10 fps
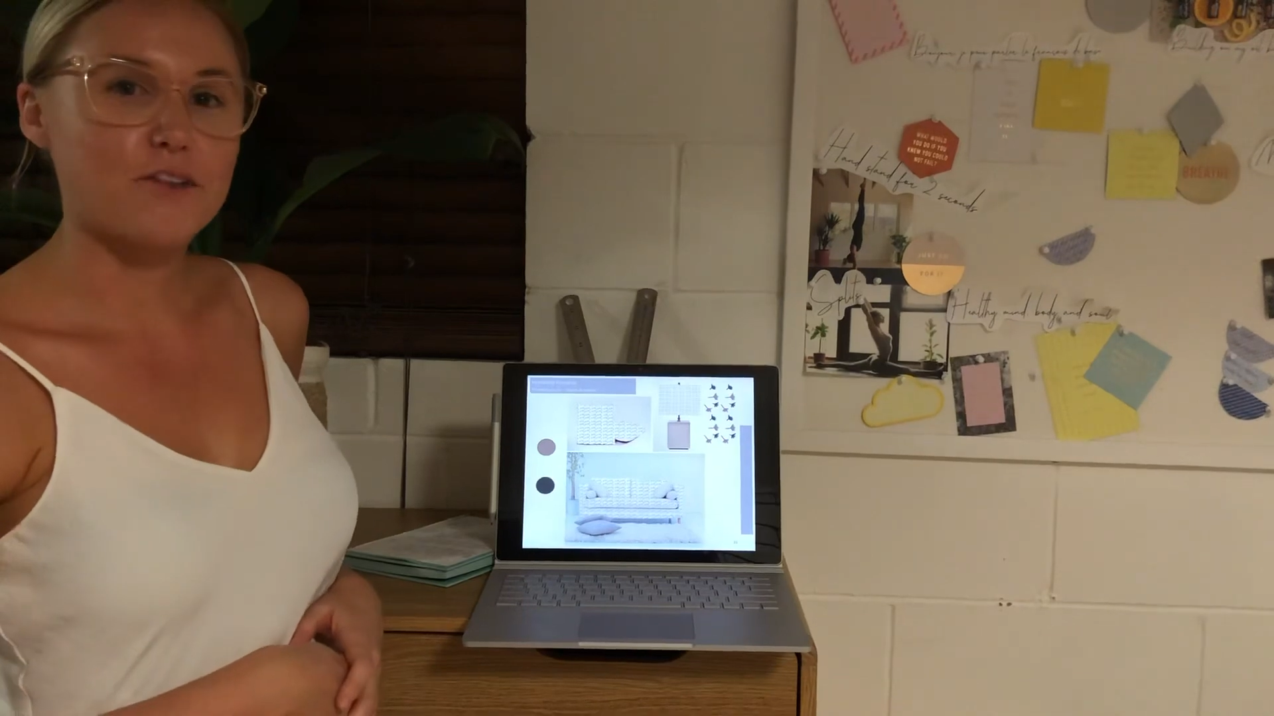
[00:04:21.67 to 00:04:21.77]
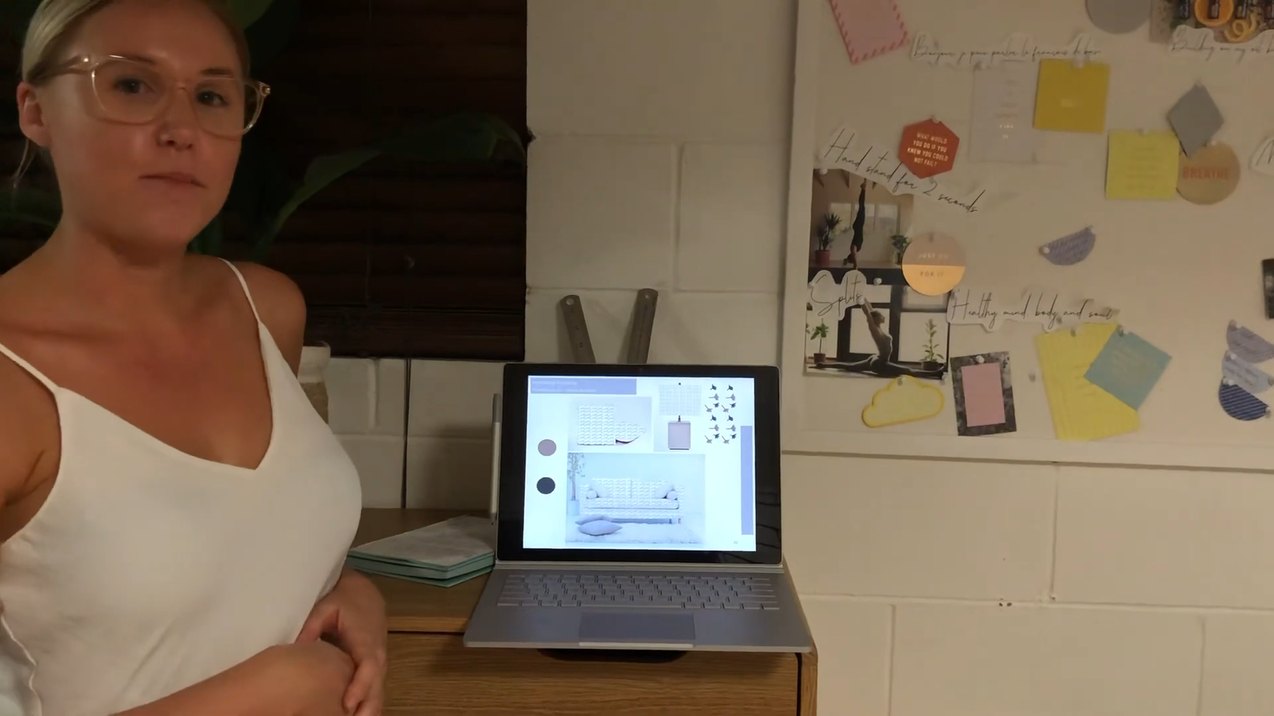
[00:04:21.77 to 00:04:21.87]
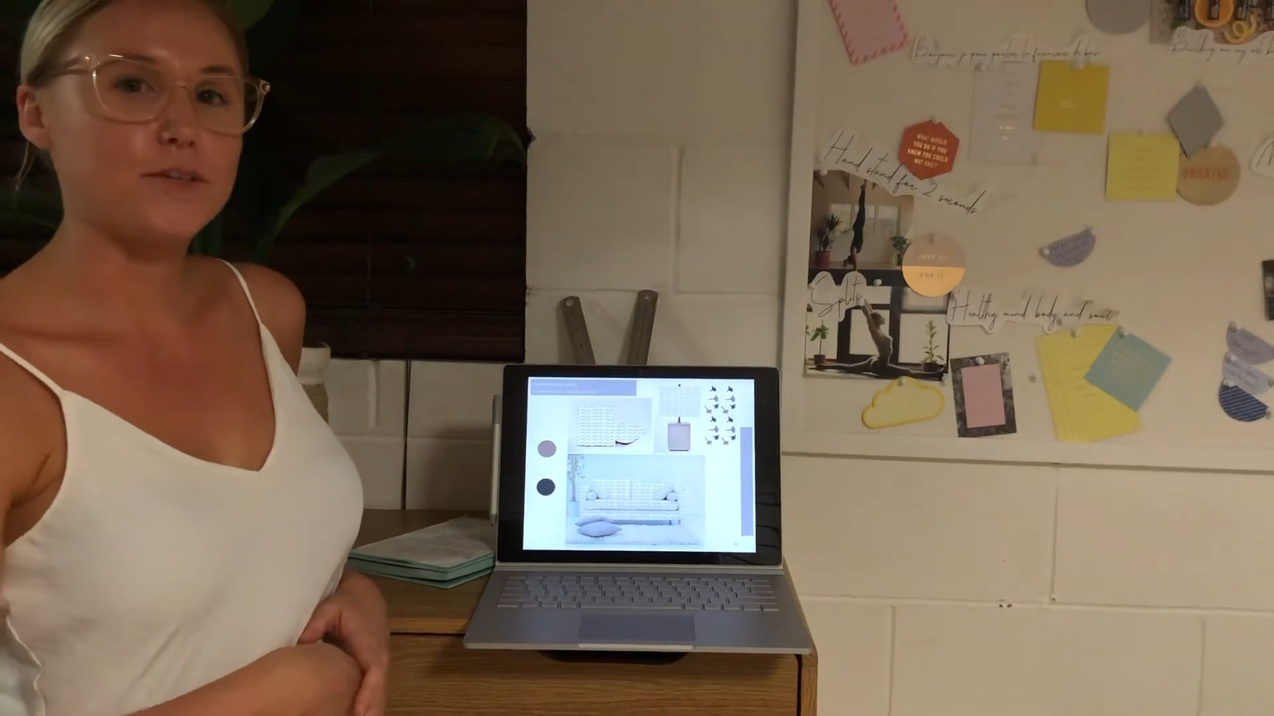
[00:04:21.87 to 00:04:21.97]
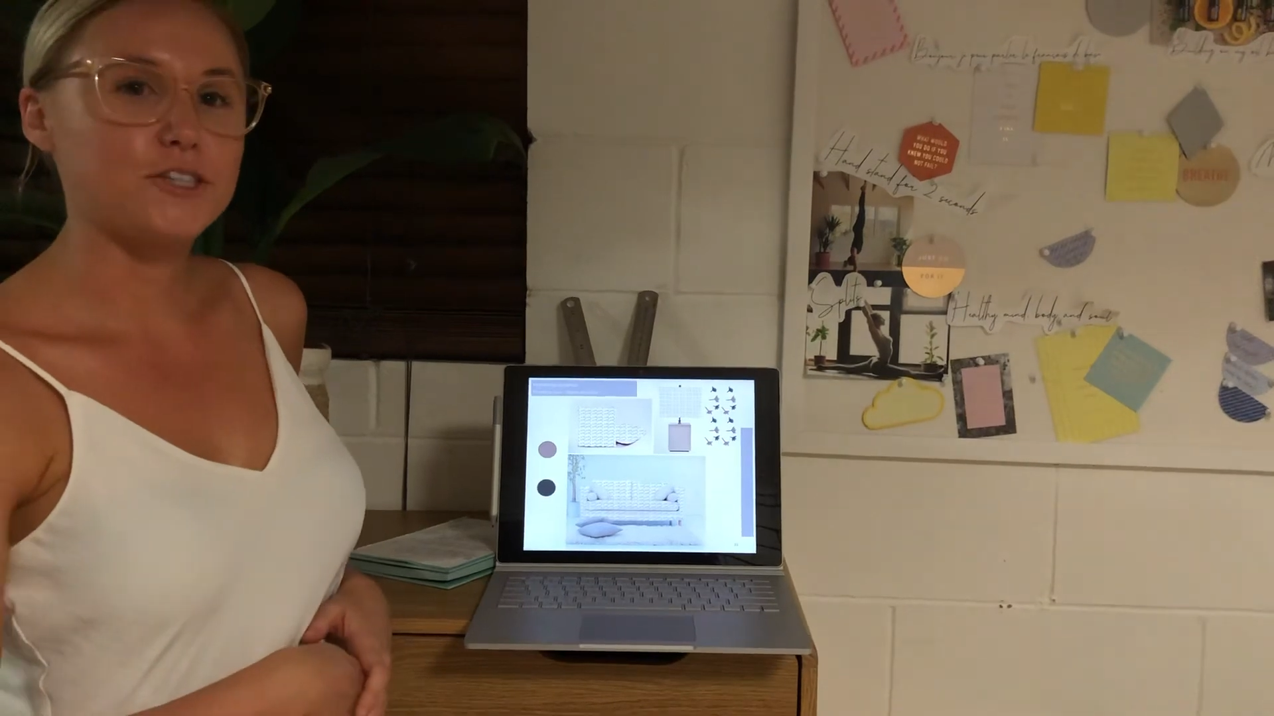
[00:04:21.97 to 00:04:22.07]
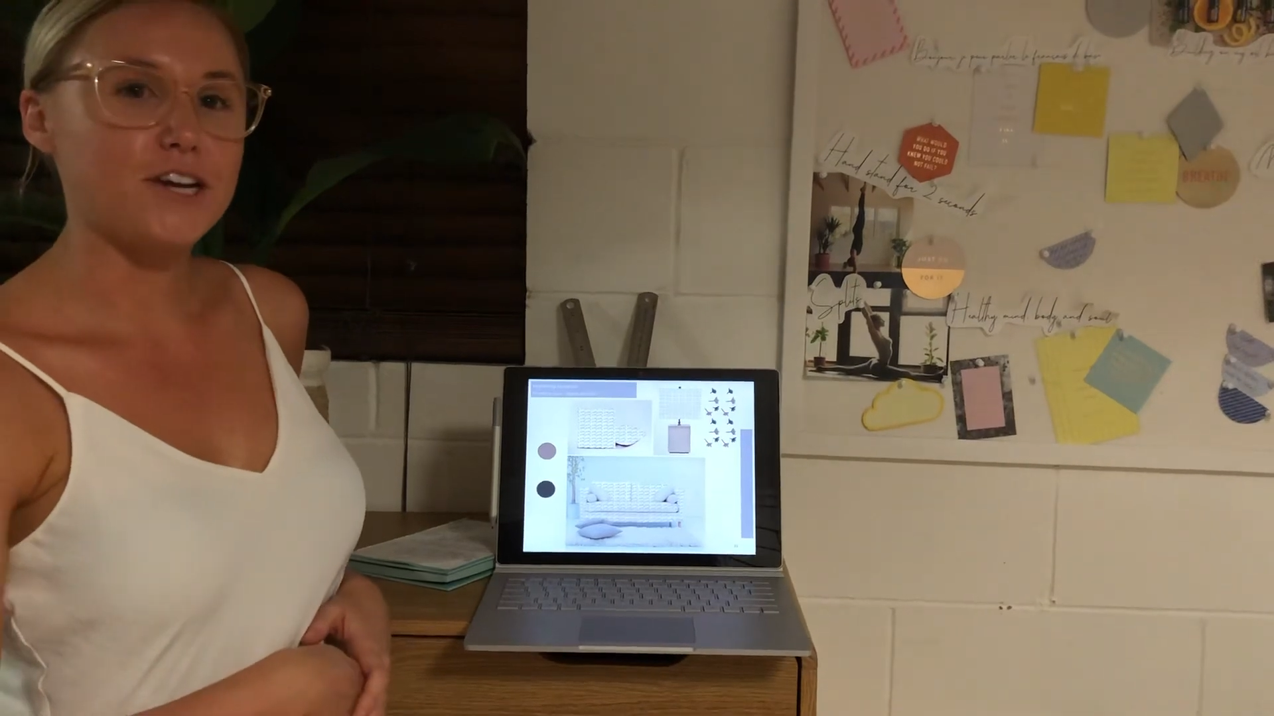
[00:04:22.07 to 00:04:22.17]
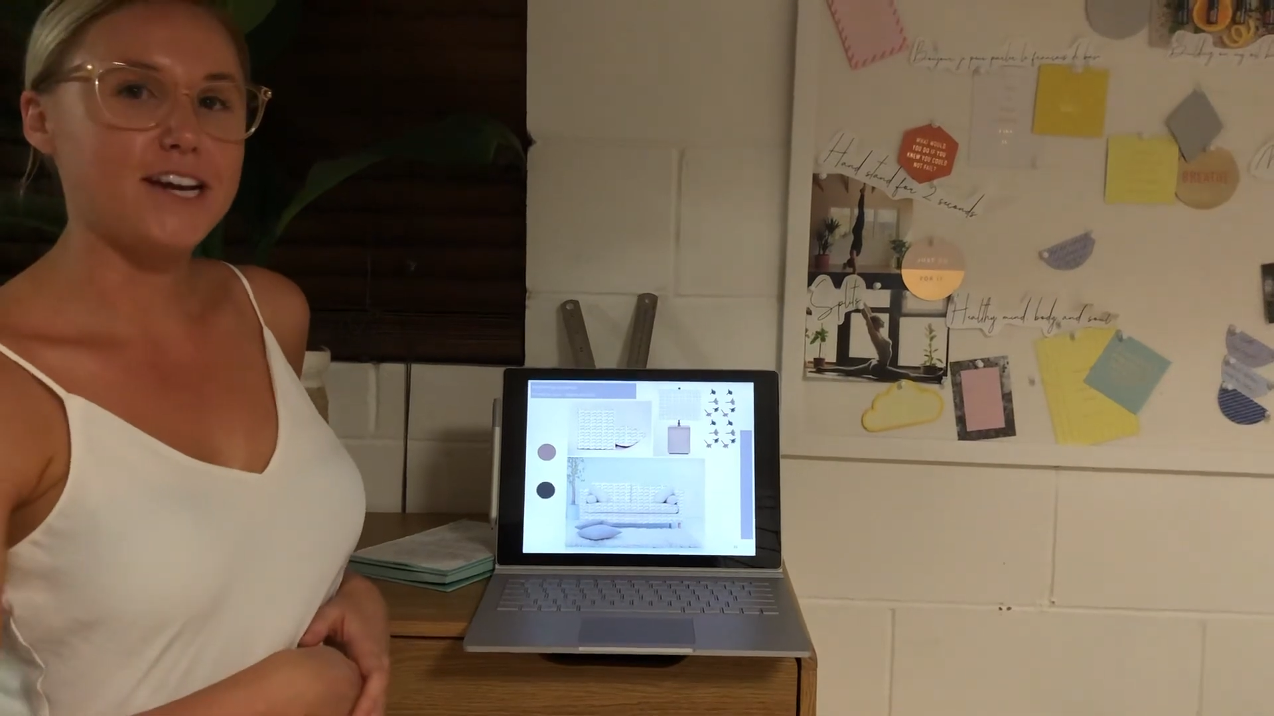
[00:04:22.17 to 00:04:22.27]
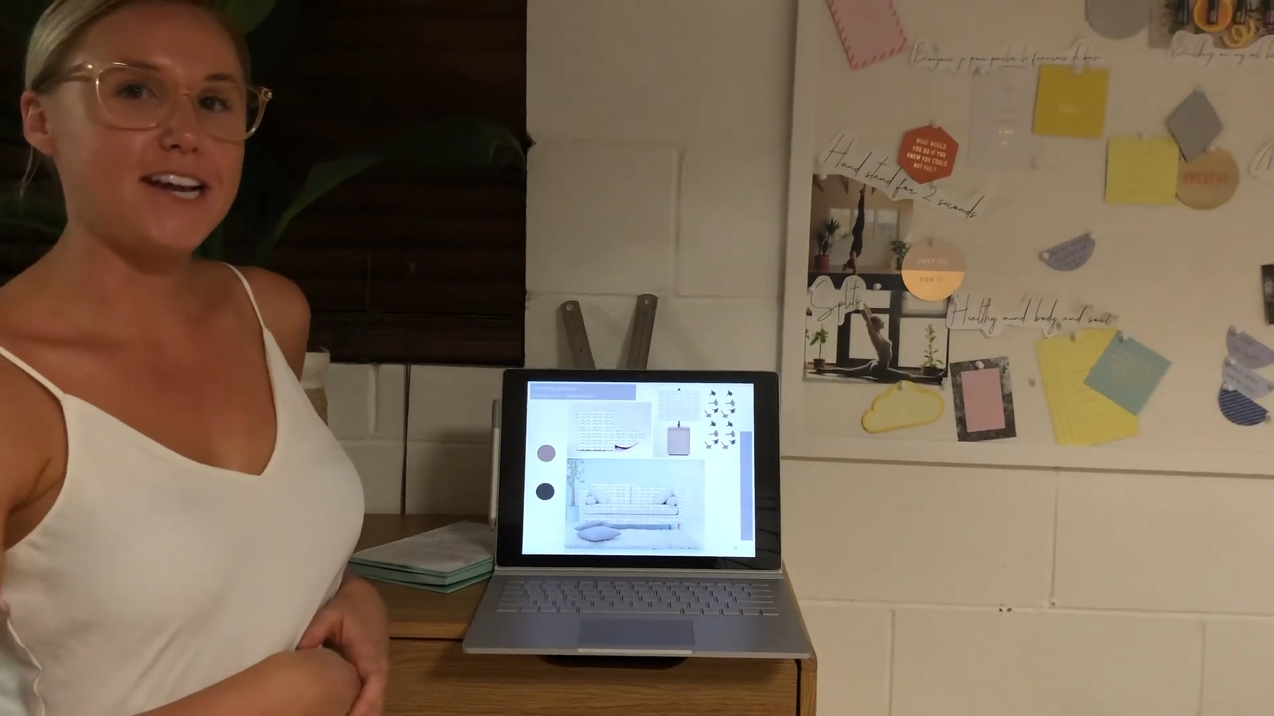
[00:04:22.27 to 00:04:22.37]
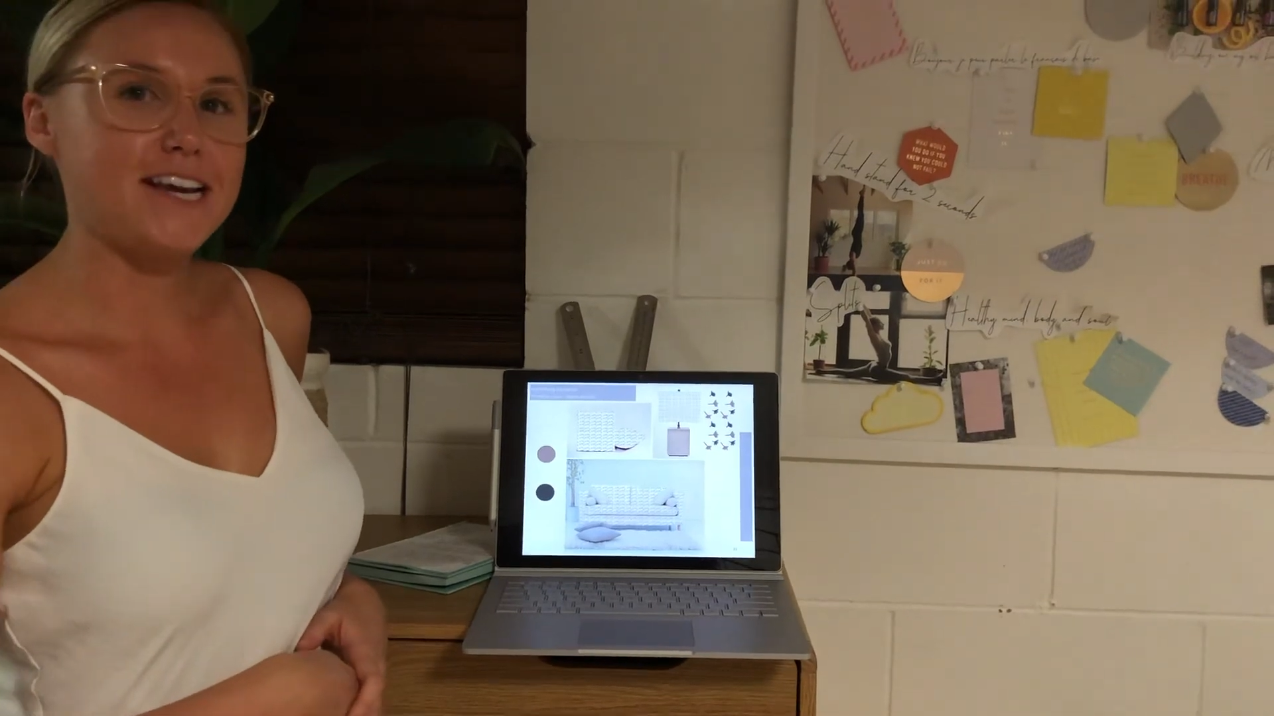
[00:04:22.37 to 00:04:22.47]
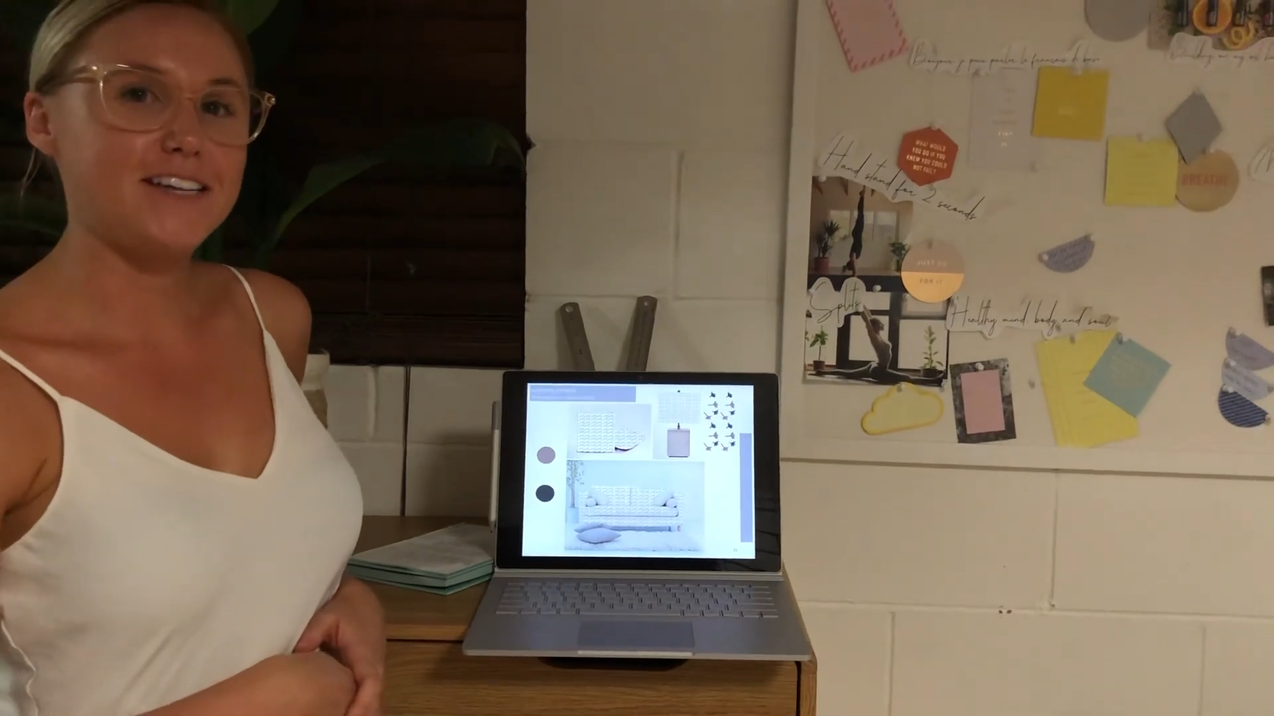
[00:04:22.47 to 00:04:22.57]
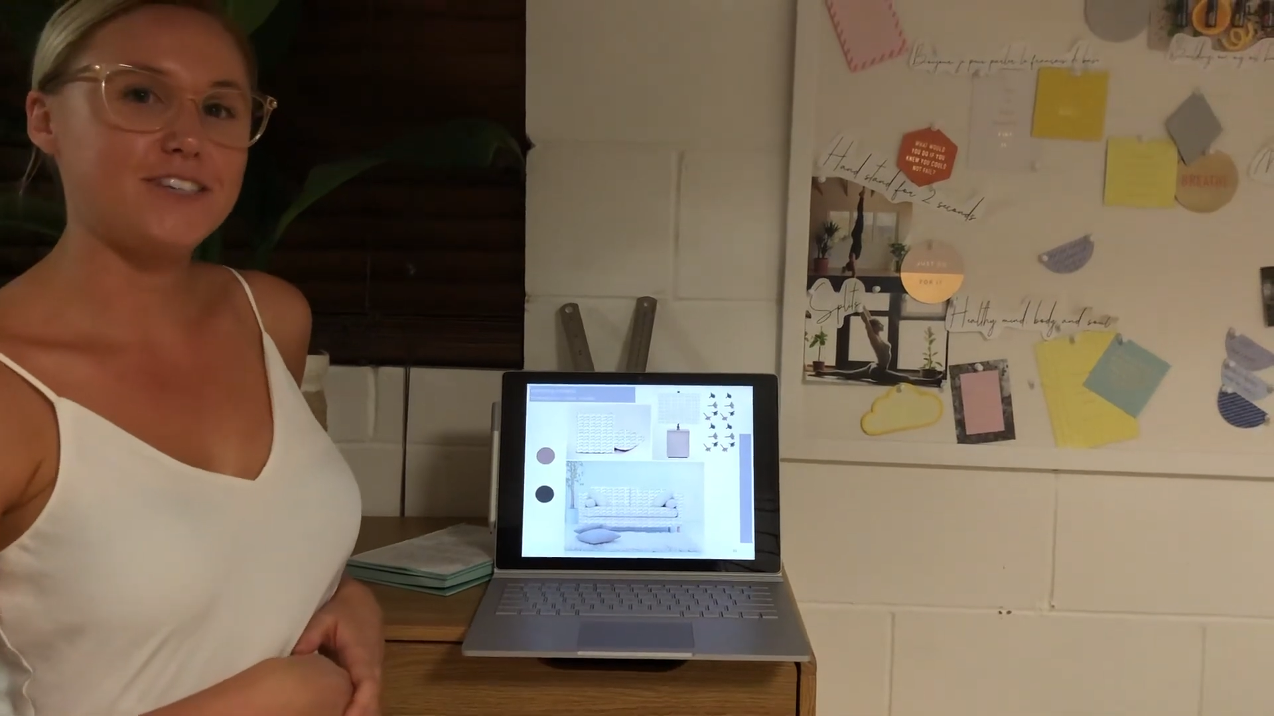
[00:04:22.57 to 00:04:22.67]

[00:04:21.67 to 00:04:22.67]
opportunity